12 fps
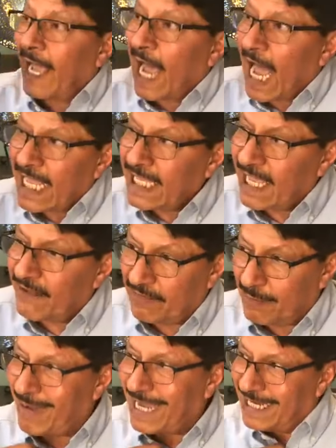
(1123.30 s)

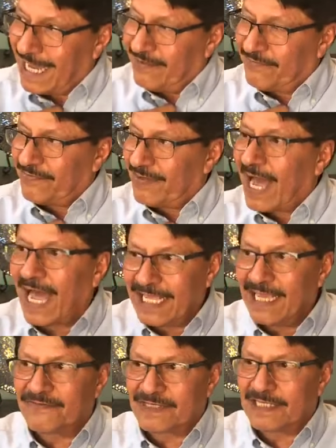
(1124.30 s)
In my life, I
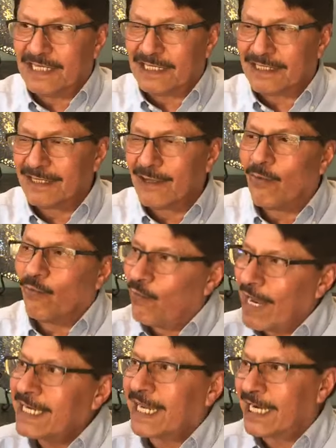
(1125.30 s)
have seen
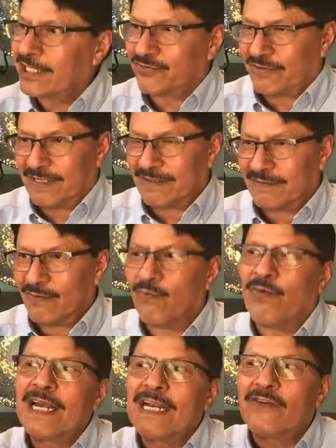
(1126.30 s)
one country,
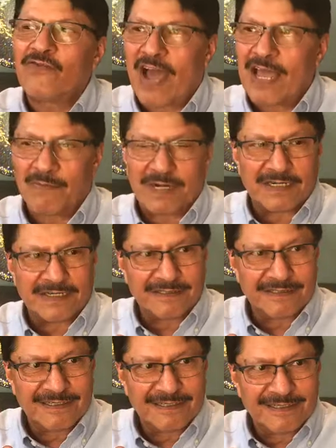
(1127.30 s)
one environment
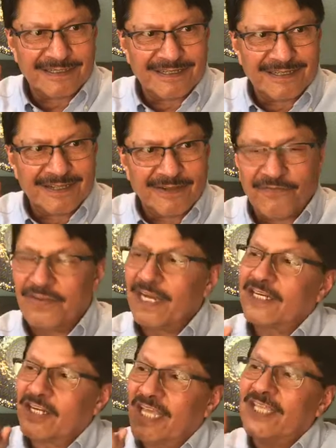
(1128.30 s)

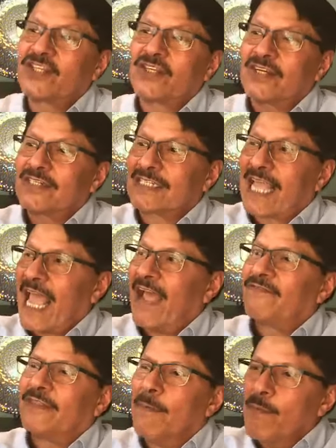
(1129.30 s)
where teachers
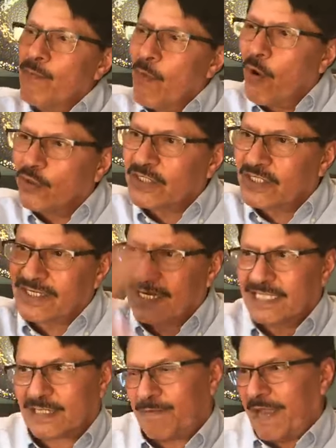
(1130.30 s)
have the most
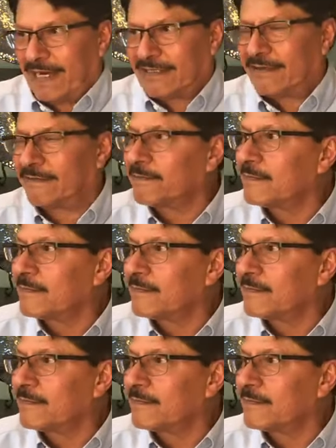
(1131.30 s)
respect